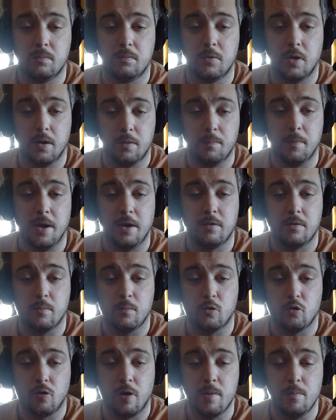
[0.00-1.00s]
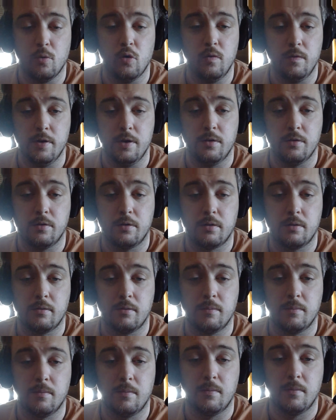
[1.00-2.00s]
like make some great movies,
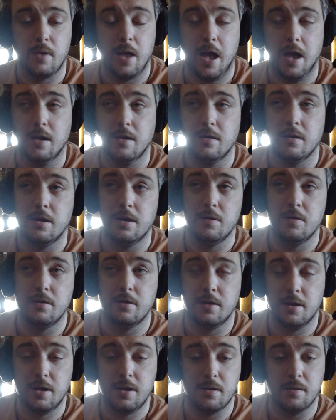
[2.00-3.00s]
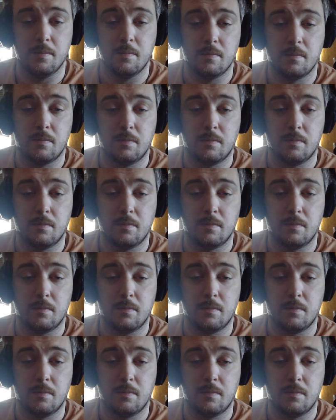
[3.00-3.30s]
and he did.